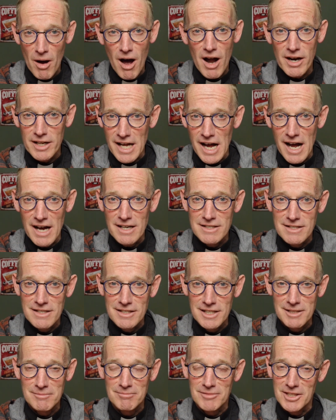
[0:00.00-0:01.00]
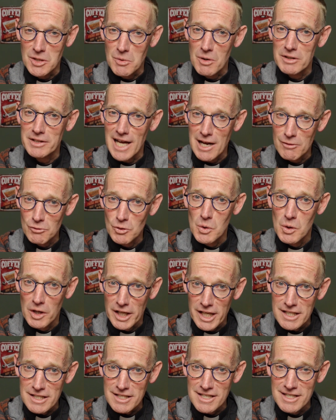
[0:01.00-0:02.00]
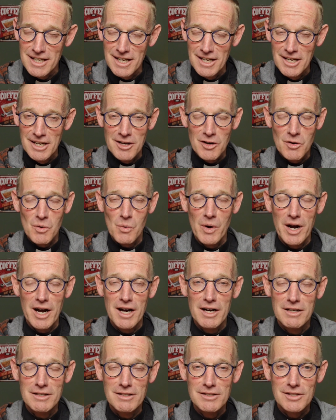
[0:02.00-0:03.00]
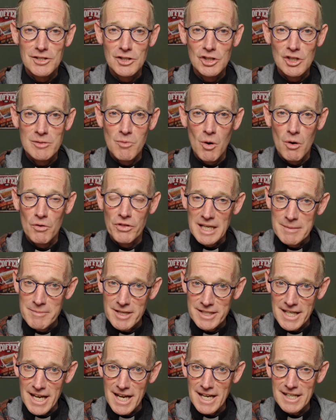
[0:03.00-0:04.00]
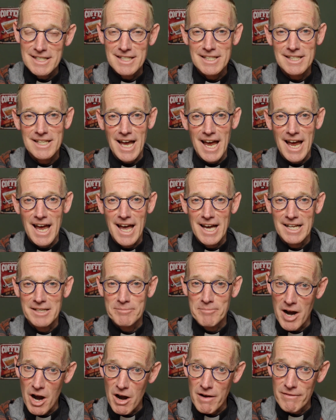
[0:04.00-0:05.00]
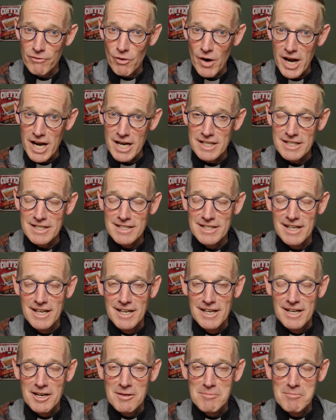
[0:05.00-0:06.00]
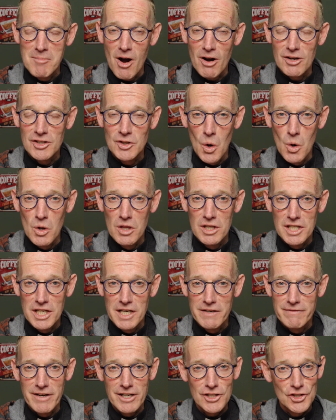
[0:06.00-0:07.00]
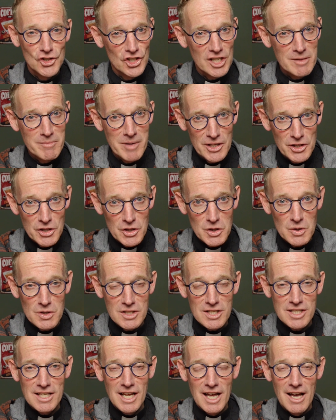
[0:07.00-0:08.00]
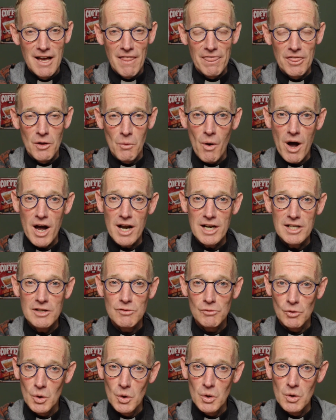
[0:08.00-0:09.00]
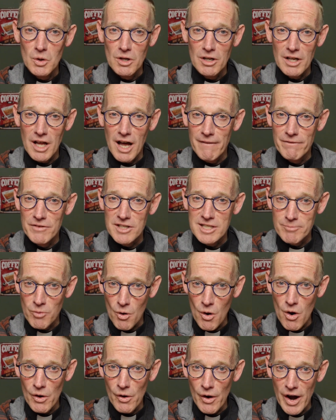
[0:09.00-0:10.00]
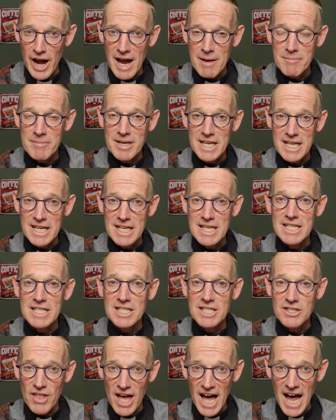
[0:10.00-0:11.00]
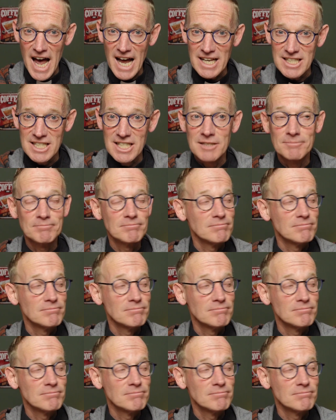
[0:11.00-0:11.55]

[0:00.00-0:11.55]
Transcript: podcast. Do you know what that rule is? Well, to both imitate and paraphrase Mark Dolan of GB News, the one rule of this program is that